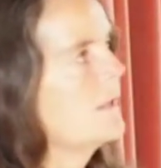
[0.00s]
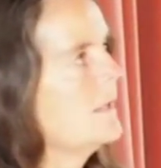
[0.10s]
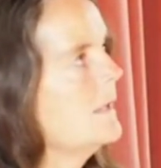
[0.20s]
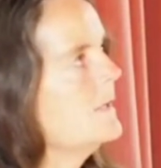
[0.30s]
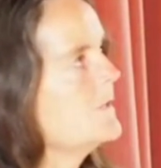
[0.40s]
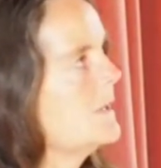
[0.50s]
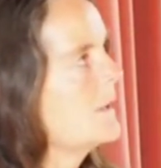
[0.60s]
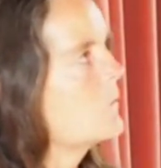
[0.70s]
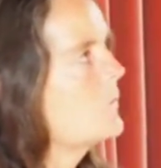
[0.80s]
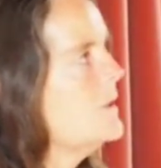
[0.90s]
is
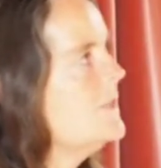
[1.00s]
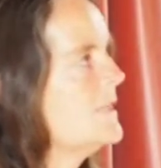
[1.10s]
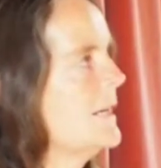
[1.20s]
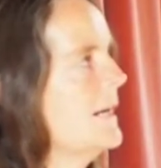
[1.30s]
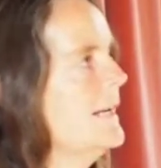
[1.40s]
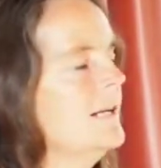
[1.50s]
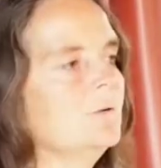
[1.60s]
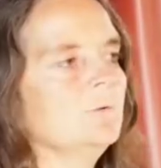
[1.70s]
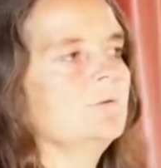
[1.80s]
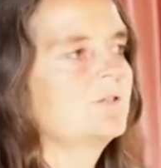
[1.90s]
increasingly
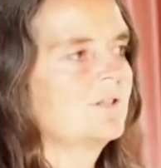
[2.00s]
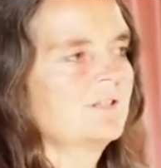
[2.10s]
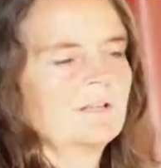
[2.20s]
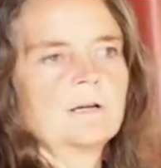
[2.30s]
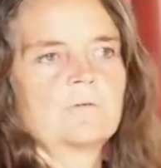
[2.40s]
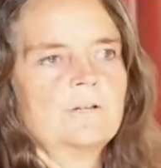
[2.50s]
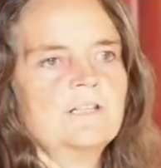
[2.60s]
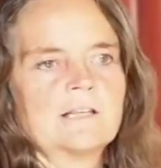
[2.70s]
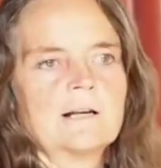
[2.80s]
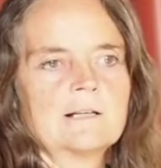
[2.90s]
loose, is
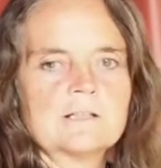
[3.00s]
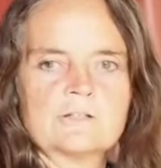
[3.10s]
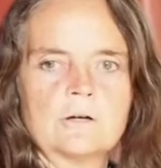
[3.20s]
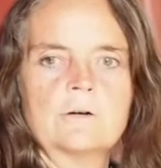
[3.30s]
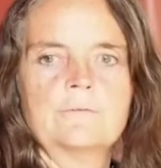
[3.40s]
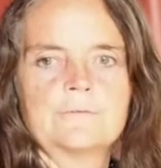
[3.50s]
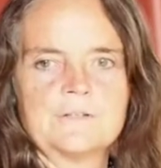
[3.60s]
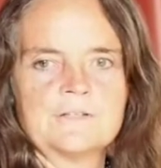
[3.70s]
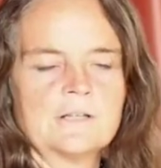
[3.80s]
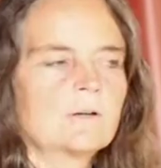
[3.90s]
increasingly soft,
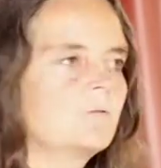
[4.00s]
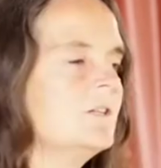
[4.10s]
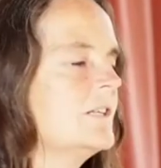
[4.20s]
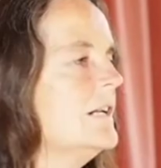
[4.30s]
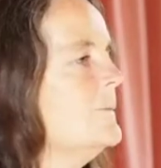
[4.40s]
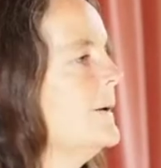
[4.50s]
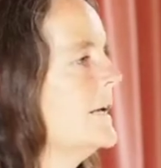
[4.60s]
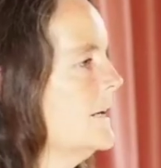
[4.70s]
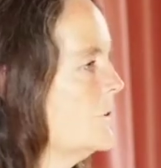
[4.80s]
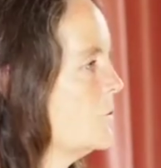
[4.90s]
is increasingly
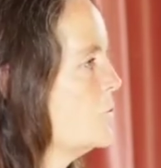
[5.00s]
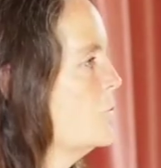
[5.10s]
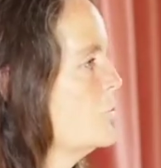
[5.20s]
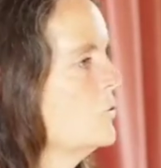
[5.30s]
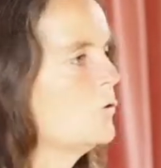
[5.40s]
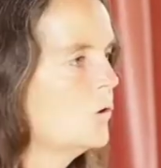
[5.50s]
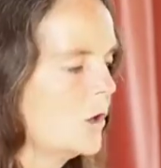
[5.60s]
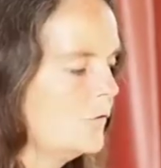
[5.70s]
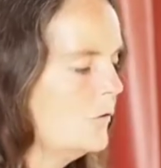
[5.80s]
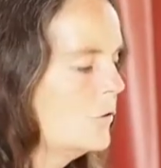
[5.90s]
beginning to
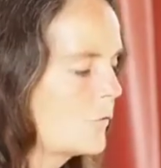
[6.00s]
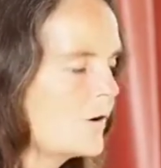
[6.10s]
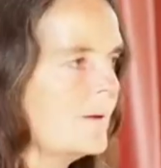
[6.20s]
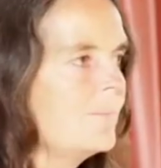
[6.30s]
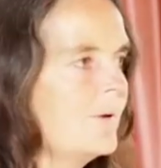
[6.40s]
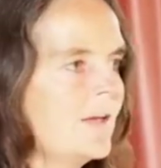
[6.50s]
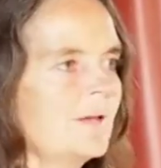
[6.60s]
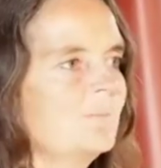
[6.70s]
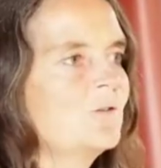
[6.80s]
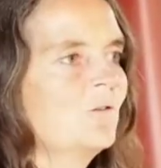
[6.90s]
the grip
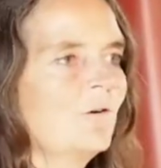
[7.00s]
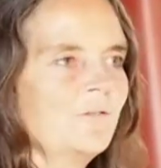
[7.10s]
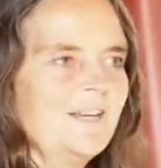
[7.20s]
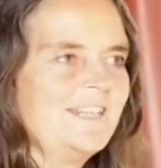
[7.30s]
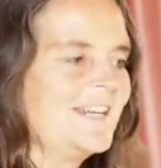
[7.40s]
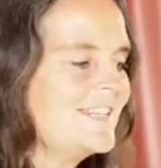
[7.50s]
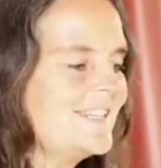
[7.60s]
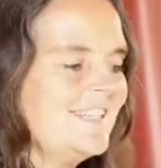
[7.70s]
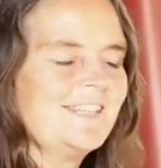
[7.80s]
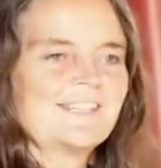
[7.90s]
of
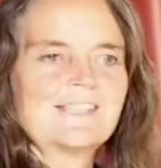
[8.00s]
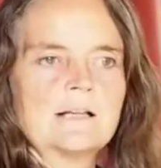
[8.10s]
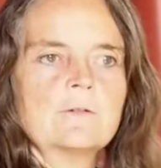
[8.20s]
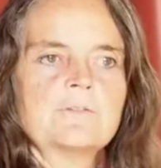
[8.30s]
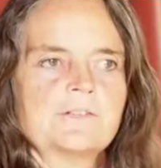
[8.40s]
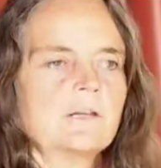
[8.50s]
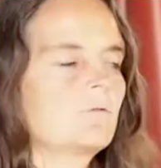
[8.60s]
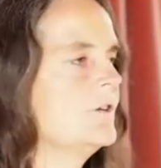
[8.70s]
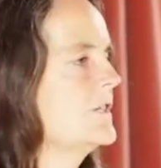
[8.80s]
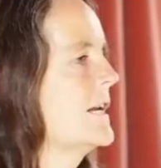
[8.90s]
identity to self is
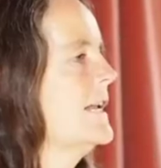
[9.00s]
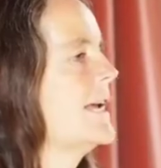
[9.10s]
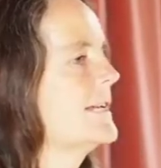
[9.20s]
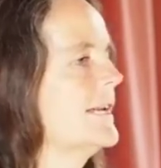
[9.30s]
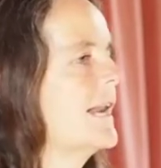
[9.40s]
increasingly getting